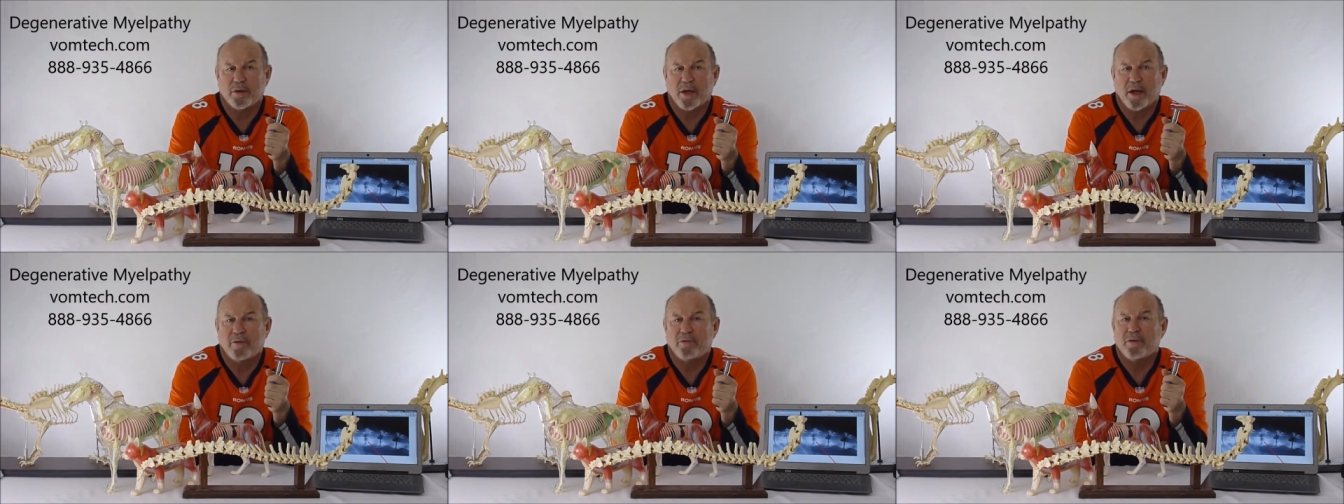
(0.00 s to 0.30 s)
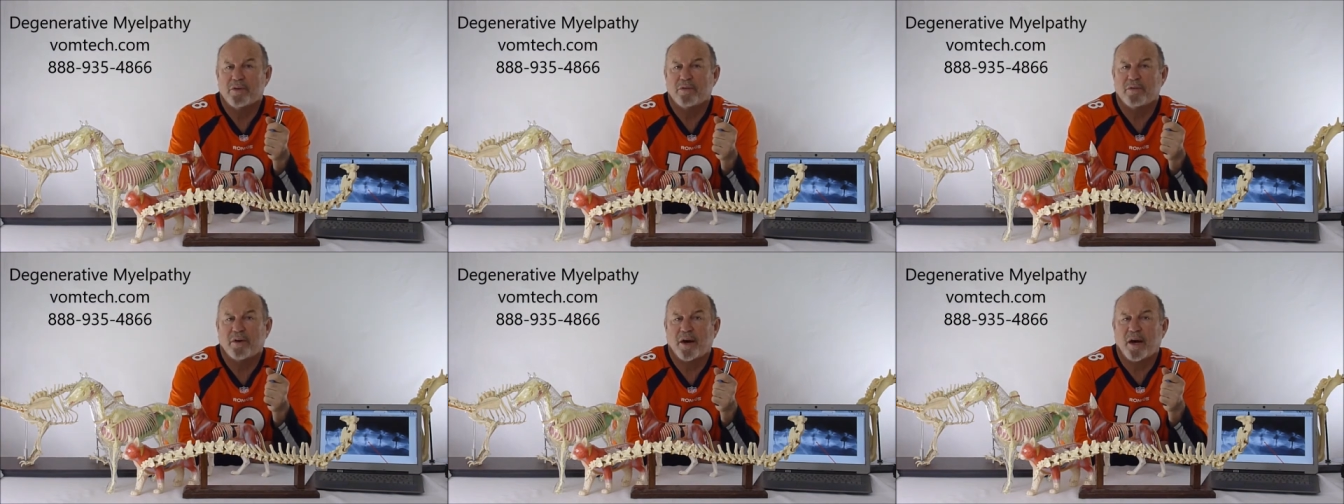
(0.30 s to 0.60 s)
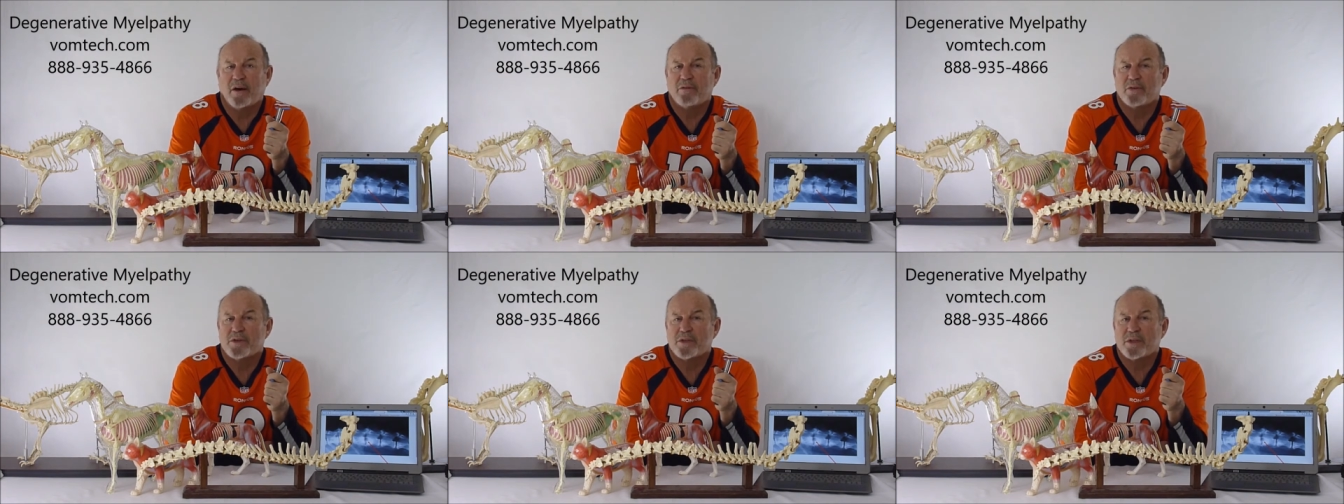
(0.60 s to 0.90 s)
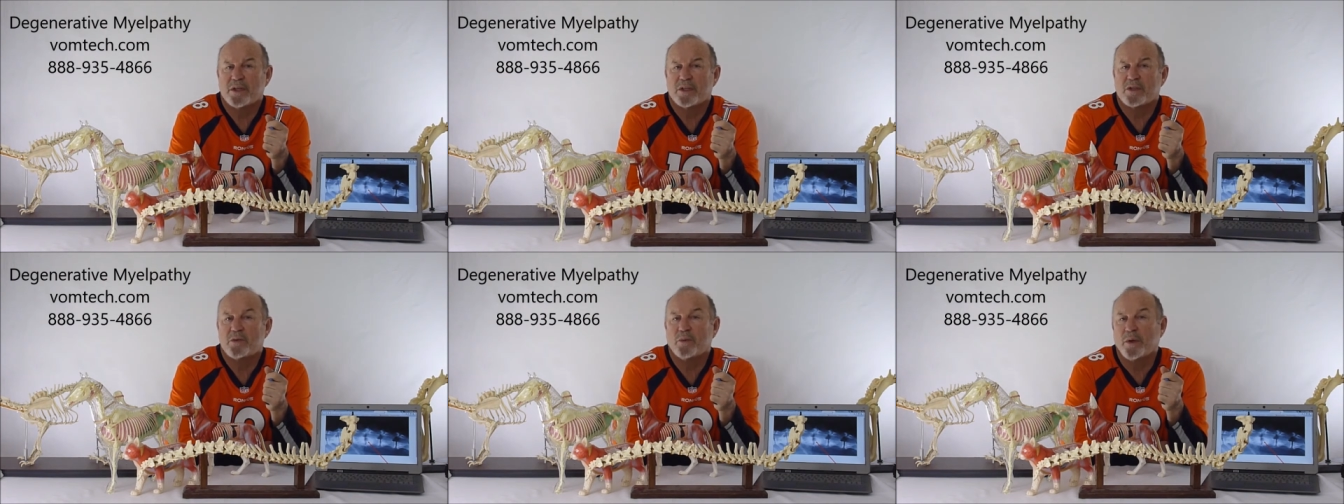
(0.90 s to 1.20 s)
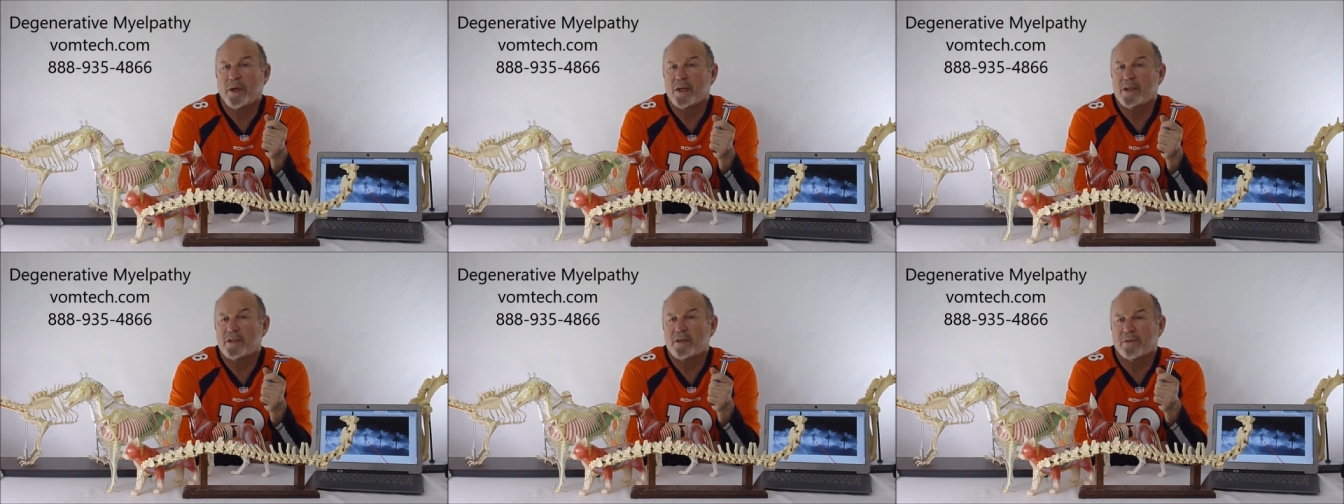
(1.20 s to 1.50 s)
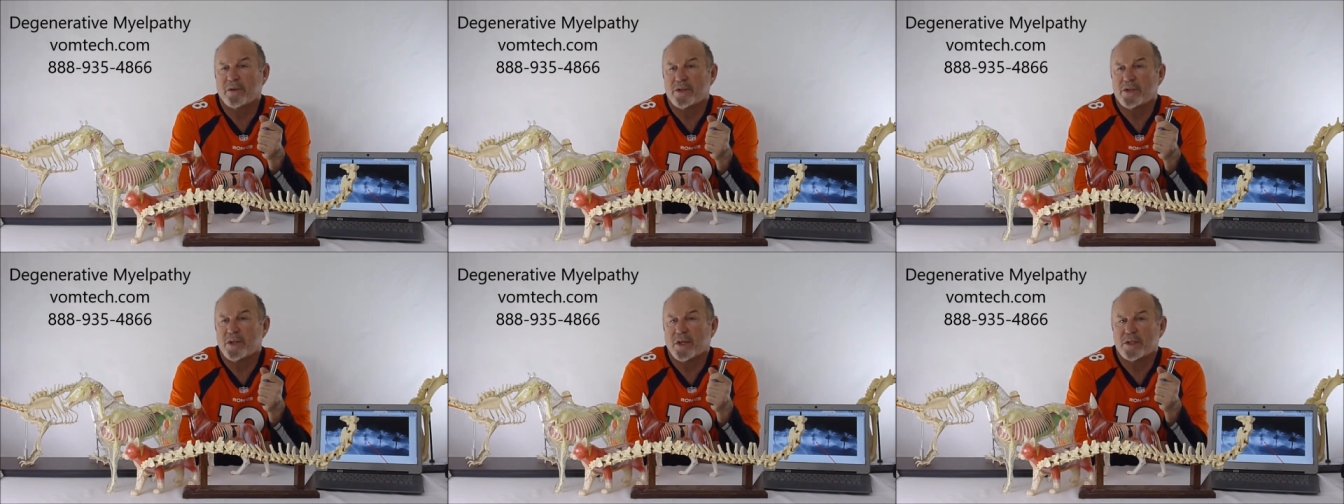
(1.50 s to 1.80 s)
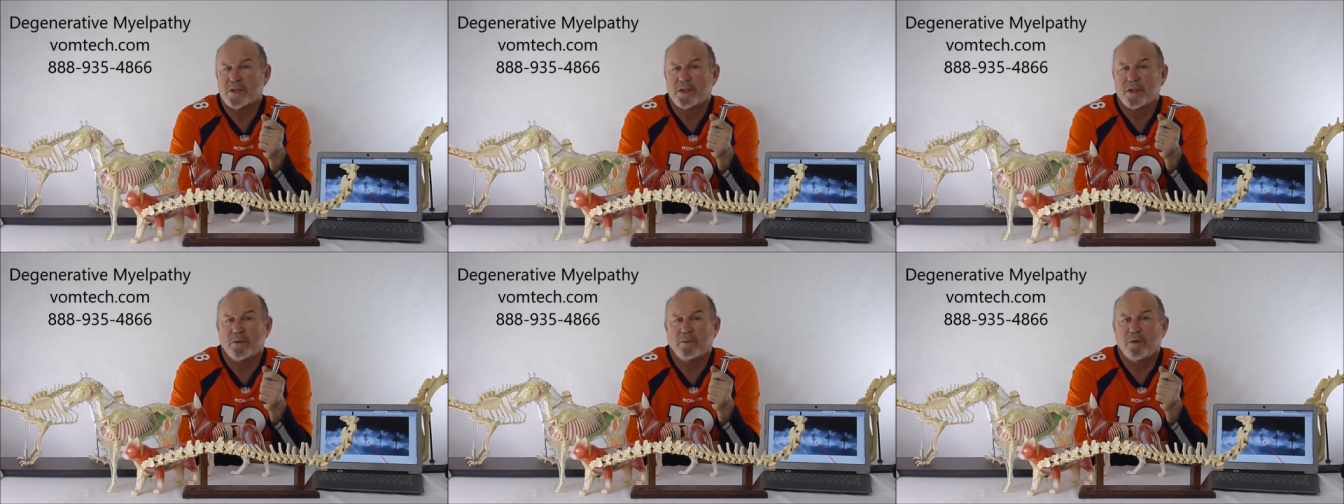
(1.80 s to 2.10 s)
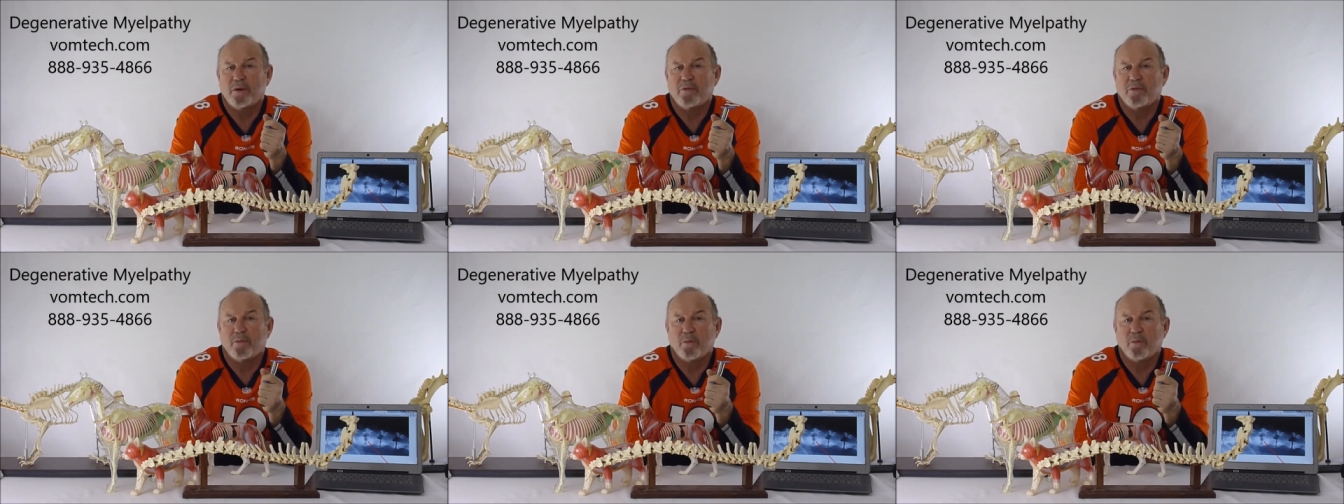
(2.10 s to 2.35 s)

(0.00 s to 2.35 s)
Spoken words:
And after 5 or 6 weeks of adjusting,